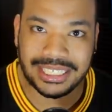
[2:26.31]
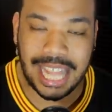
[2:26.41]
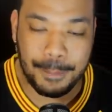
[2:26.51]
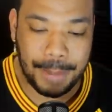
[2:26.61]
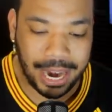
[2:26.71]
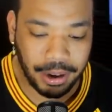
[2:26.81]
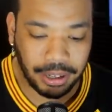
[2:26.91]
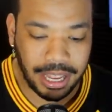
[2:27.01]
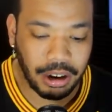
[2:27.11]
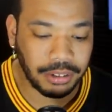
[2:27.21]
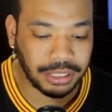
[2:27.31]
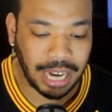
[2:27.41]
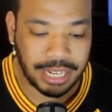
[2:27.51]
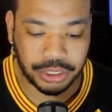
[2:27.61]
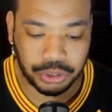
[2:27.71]
to stay parallel of the
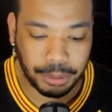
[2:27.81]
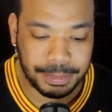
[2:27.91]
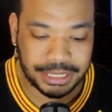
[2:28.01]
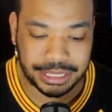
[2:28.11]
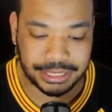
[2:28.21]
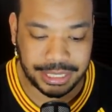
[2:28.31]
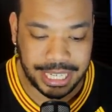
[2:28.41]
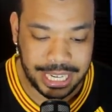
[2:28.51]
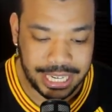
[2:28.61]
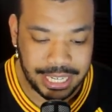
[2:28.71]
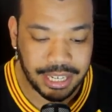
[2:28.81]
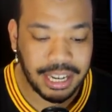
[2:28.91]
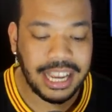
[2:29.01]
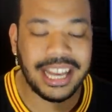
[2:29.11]
line of scrimmage is key.